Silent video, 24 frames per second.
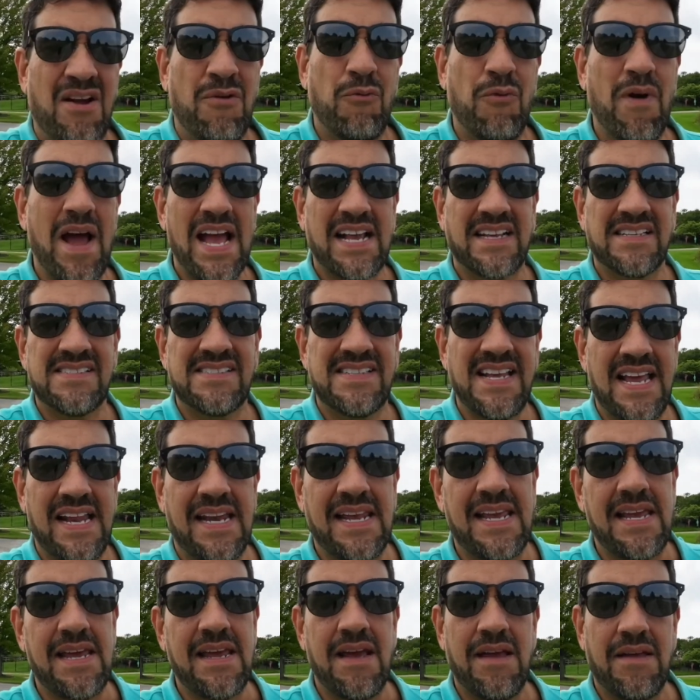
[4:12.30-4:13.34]

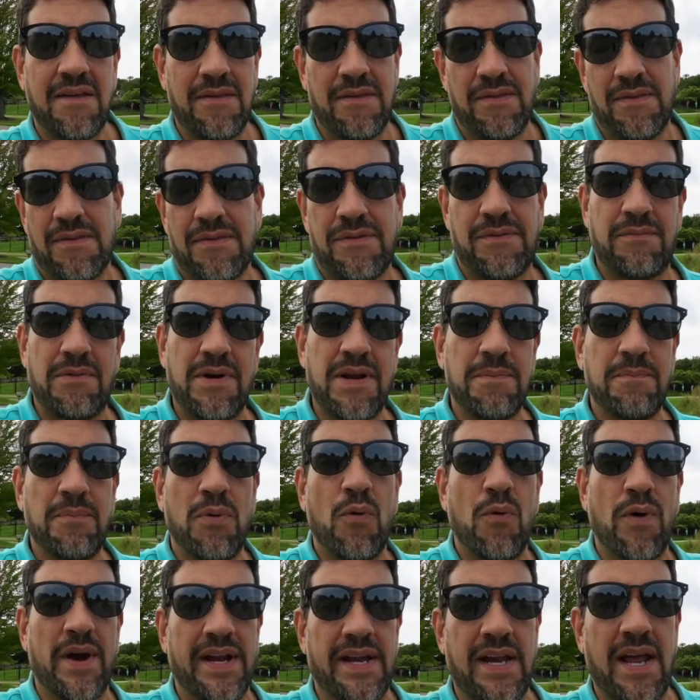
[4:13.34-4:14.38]
Rocksteady
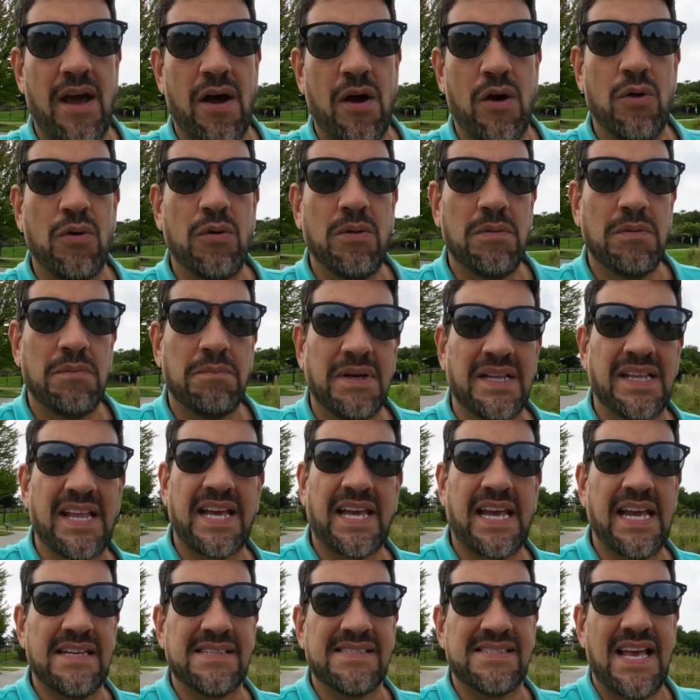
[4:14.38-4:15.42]
3.0, but
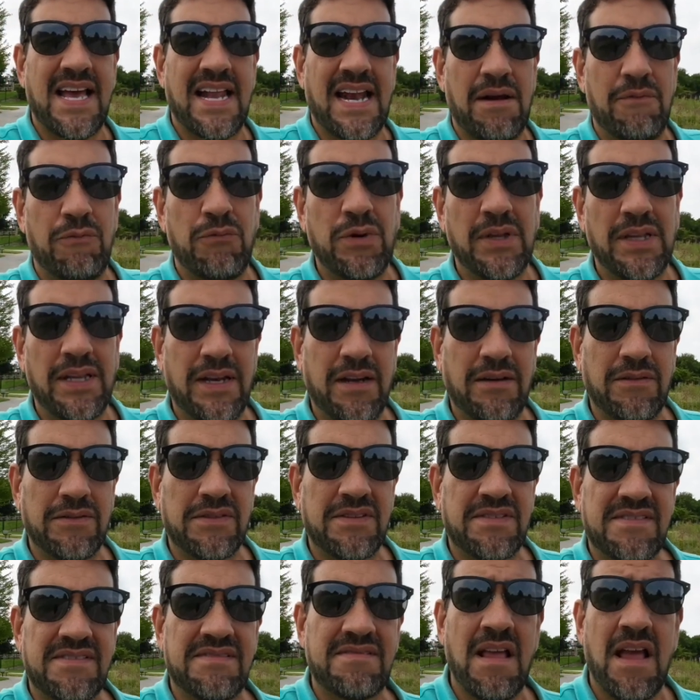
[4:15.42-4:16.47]
like I said, I really don't,
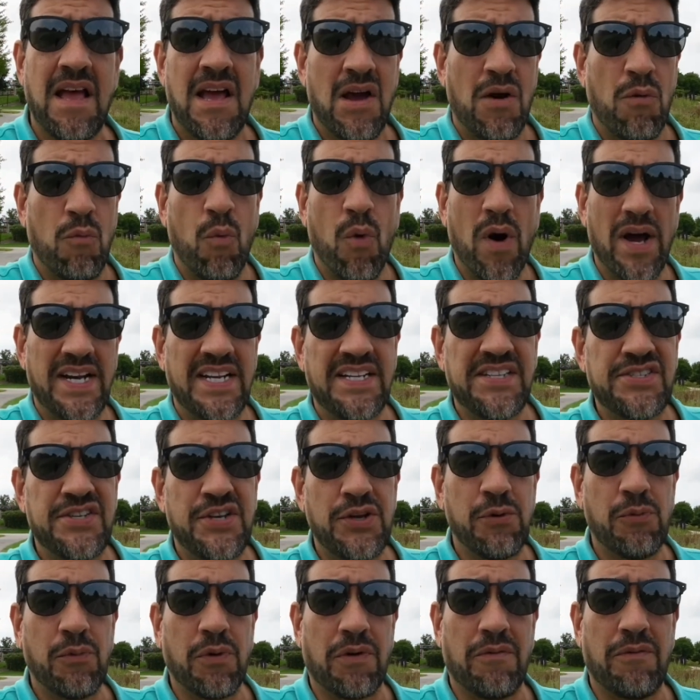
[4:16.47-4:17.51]
1 and
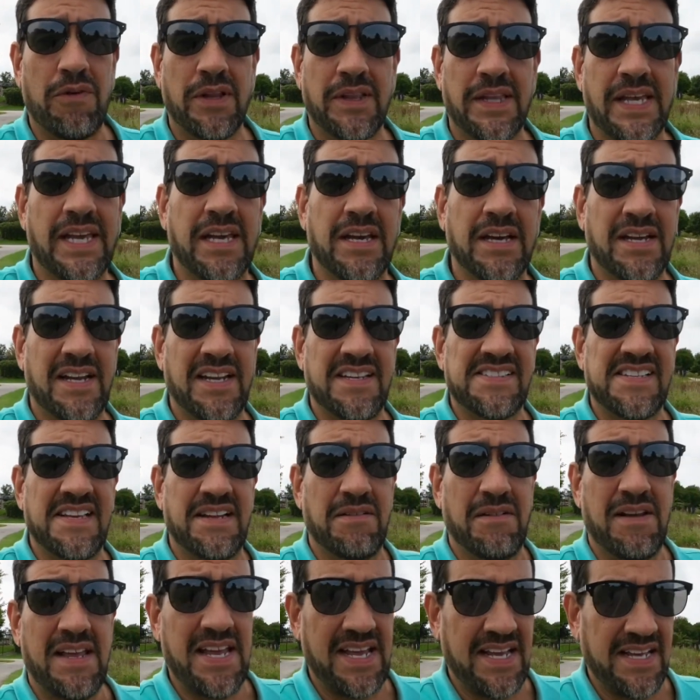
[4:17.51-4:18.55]
2 are really good as it
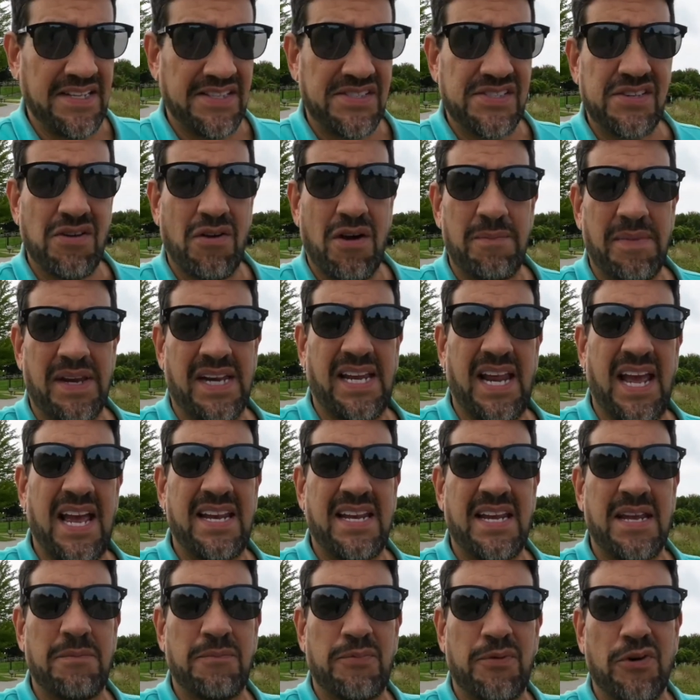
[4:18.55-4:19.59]
is, so I mean,
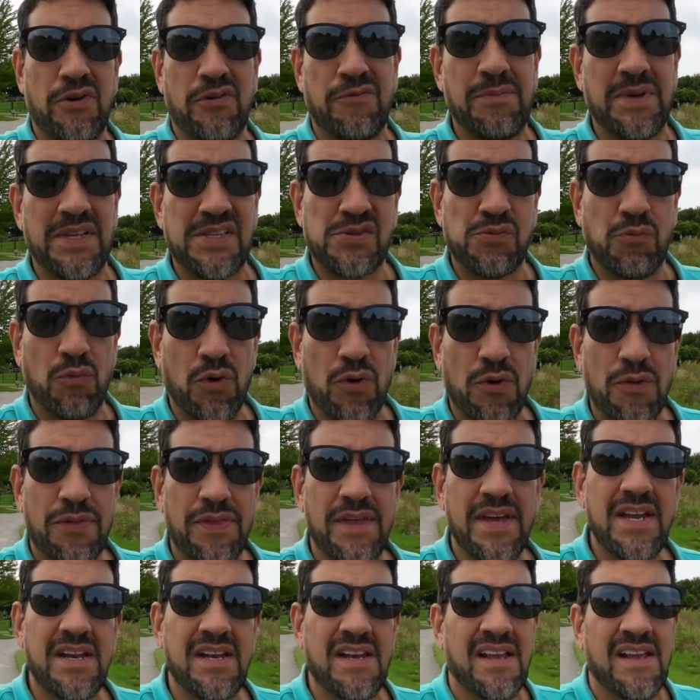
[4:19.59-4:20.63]
any improvement's worth
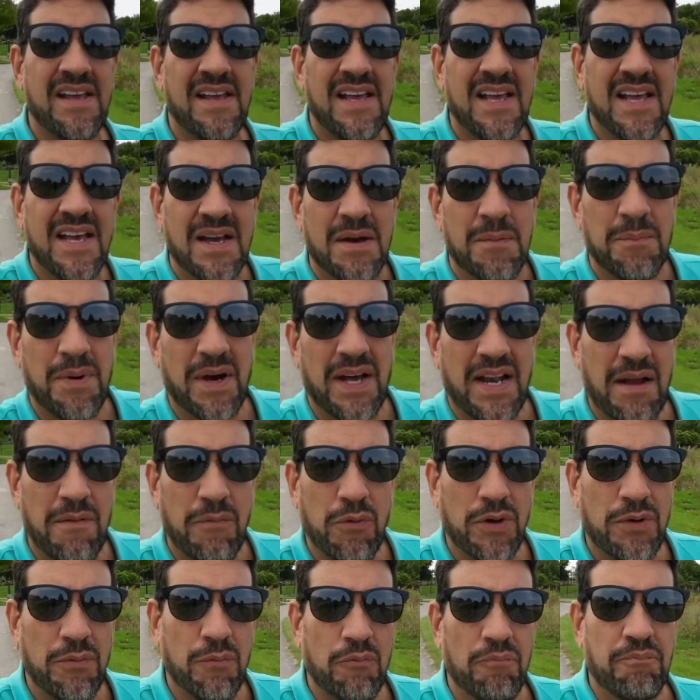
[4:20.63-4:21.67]
it, but I
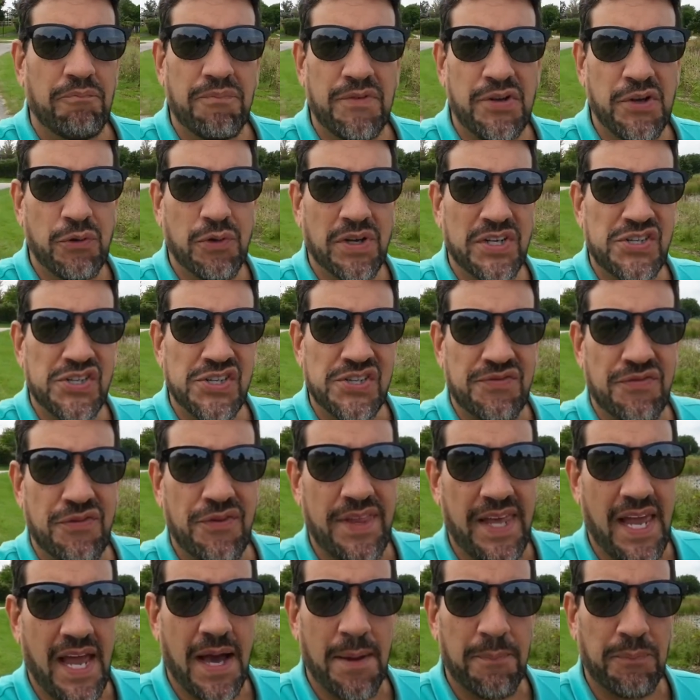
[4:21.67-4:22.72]
wouldn't do it just for
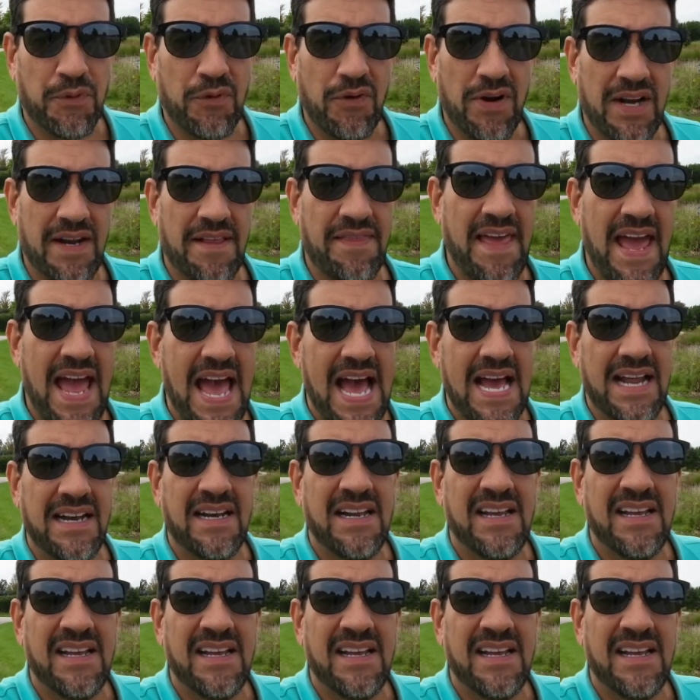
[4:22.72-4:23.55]
the upgrade of that.